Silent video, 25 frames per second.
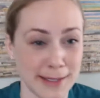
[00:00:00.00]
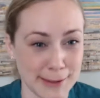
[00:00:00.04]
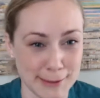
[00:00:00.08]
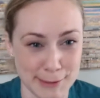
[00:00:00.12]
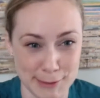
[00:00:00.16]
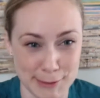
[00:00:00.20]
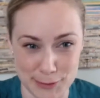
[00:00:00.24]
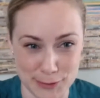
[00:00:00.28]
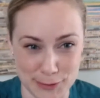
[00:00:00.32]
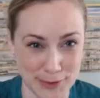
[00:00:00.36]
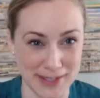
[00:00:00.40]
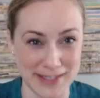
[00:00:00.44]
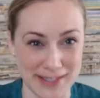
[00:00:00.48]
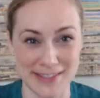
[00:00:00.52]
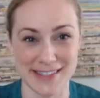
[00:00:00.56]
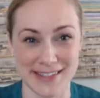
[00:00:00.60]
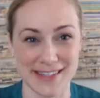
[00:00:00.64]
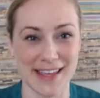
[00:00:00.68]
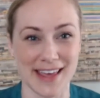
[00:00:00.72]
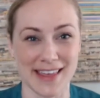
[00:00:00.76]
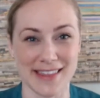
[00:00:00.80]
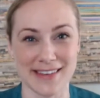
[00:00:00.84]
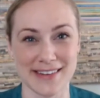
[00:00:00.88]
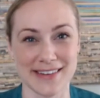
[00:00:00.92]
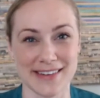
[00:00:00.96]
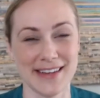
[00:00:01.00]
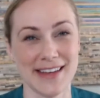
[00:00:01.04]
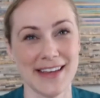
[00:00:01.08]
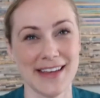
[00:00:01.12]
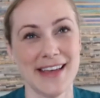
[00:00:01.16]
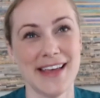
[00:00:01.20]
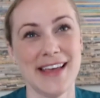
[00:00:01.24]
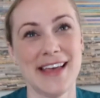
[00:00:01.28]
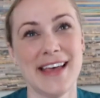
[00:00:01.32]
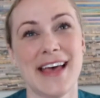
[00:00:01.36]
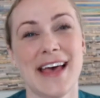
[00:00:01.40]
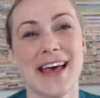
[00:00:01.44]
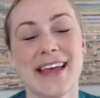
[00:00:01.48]
stream together.
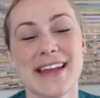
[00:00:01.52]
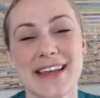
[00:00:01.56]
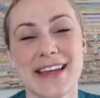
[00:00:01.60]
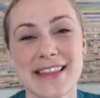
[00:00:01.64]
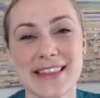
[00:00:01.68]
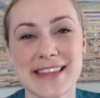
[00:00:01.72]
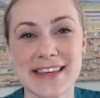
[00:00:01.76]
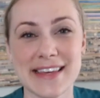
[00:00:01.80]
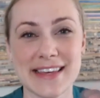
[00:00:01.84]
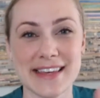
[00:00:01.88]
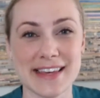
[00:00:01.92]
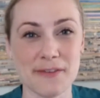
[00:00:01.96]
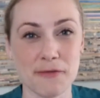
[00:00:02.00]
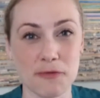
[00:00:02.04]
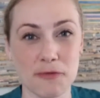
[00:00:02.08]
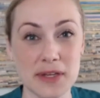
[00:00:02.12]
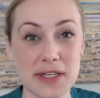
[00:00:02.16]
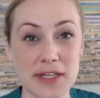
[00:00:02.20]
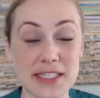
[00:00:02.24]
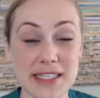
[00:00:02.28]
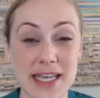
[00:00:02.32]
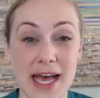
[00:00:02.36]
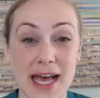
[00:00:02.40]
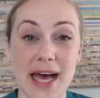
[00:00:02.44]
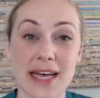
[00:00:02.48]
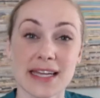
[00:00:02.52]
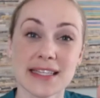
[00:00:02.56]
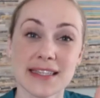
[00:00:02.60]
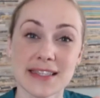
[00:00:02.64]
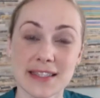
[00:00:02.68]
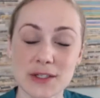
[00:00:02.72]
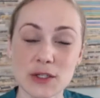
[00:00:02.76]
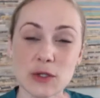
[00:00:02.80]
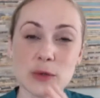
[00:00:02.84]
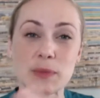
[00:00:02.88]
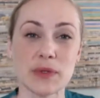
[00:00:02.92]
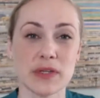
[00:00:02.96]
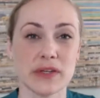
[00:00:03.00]
And I think if we just had a
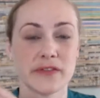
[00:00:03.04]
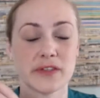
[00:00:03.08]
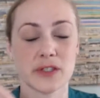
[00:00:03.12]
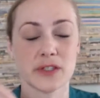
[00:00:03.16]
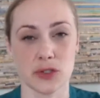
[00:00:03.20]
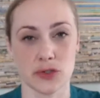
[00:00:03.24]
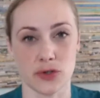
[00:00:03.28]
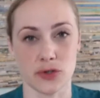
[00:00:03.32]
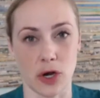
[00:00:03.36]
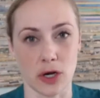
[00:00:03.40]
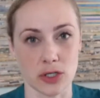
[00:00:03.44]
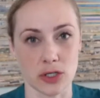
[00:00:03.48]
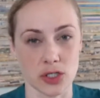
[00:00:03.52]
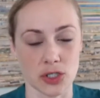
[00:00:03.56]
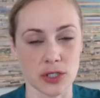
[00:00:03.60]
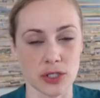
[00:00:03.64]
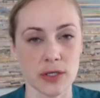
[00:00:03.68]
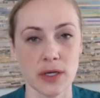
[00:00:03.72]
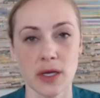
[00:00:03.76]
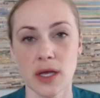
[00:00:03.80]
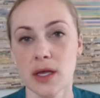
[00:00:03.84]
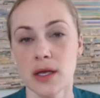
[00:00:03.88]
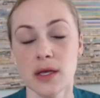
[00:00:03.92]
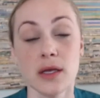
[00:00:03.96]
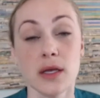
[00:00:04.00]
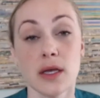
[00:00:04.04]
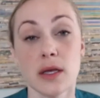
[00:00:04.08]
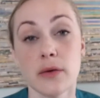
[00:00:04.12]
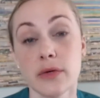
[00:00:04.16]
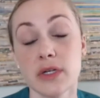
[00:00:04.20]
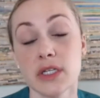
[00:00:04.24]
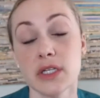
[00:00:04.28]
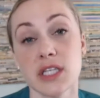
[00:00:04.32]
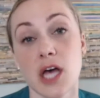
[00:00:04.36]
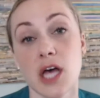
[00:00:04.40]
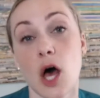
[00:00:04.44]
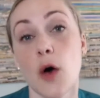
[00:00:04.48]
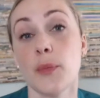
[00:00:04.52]
little bit of a structure, it would
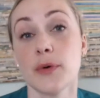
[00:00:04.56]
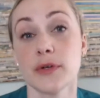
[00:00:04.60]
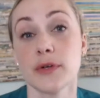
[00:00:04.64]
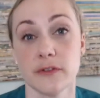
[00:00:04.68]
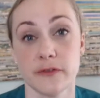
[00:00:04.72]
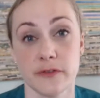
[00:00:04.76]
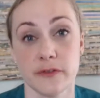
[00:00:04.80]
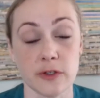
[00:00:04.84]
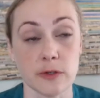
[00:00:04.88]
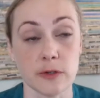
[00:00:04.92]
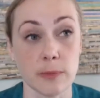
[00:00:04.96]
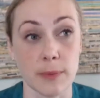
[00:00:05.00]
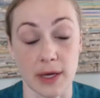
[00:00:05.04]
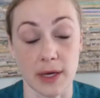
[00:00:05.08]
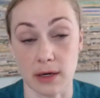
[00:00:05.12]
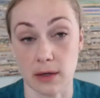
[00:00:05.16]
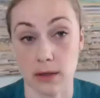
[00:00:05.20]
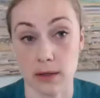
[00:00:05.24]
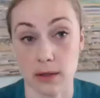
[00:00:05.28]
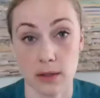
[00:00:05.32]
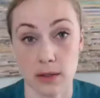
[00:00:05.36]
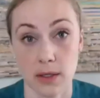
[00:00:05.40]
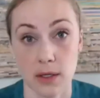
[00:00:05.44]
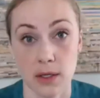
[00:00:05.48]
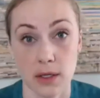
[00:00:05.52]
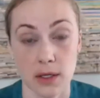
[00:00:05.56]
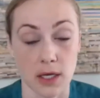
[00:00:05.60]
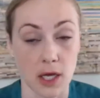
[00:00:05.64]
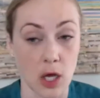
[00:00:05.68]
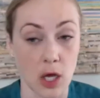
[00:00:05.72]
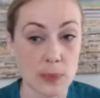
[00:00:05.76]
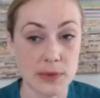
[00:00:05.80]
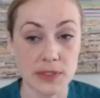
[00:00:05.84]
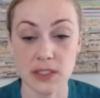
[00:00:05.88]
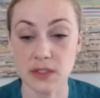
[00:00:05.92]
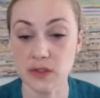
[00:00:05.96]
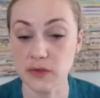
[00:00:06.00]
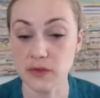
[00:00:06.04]
just help us feel better it
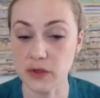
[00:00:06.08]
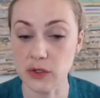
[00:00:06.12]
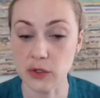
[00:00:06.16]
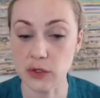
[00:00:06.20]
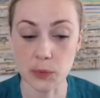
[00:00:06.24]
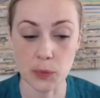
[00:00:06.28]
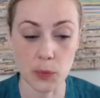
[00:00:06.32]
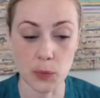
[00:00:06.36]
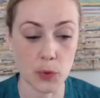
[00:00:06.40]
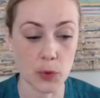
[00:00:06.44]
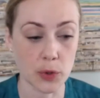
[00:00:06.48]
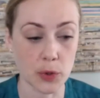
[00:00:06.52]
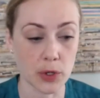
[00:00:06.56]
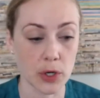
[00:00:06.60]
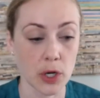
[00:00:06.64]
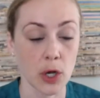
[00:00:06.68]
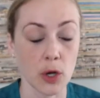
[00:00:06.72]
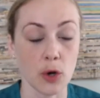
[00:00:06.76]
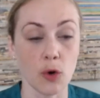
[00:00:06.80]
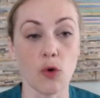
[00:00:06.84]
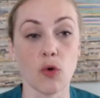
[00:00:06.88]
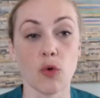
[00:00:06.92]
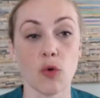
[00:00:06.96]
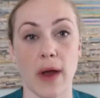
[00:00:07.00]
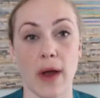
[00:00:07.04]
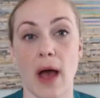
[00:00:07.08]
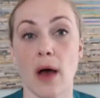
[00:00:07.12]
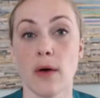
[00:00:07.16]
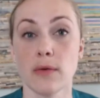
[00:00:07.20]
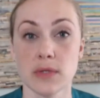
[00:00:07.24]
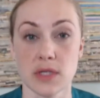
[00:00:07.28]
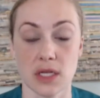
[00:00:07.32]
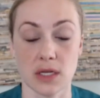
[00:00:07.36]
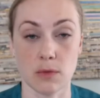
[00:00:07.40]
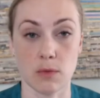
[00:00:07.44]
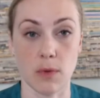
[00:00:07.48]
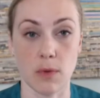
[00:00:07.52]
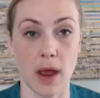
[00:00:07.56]
helps us feel more
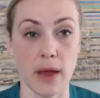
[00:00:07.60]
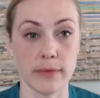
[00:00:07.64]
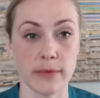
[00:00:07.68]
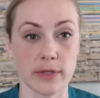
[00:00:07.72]
grounded, right?